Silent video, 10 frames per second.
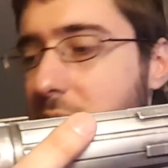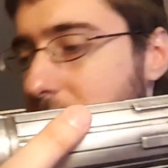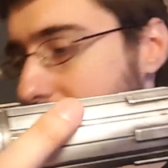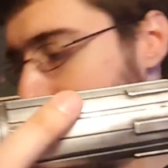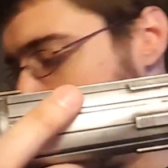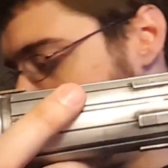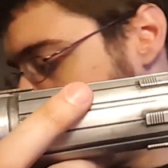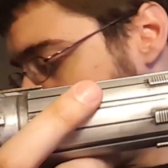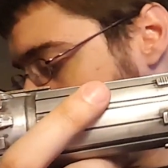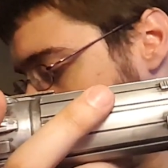
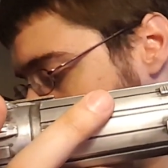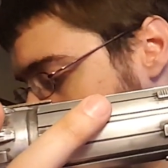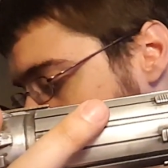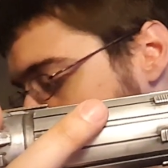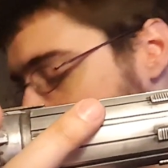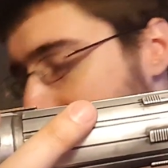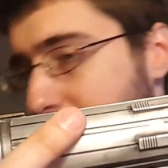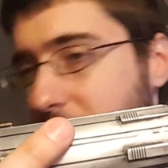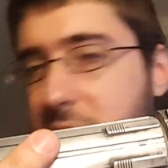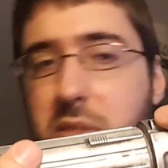is single
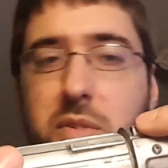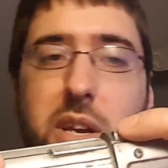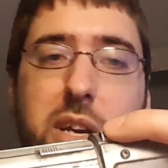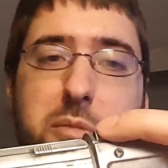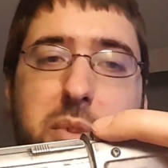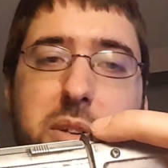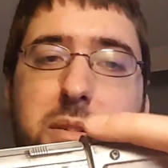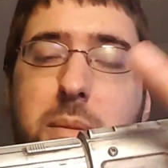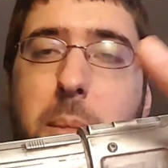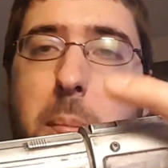press of the Act button.
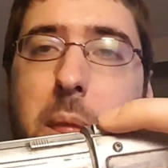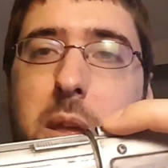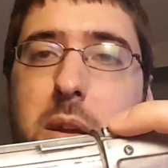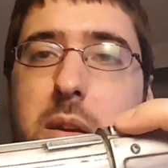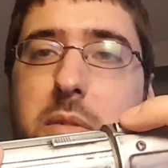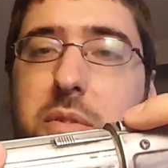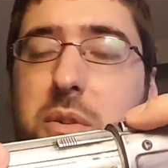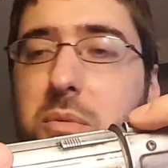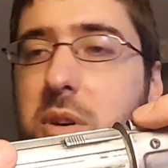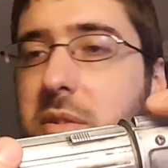If
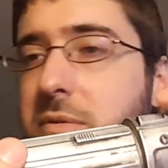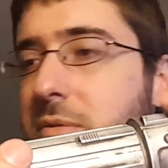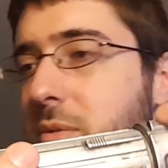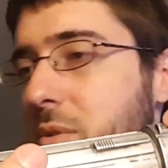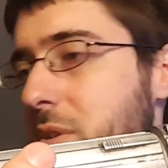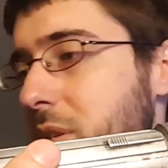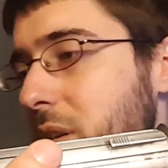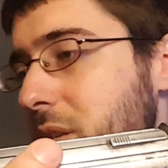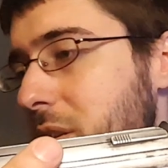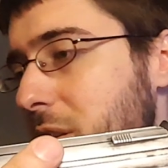you want force,
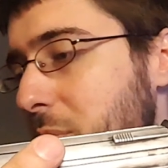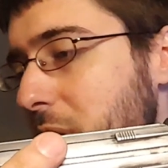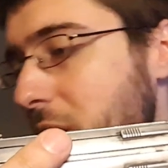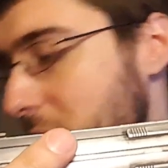actually, let me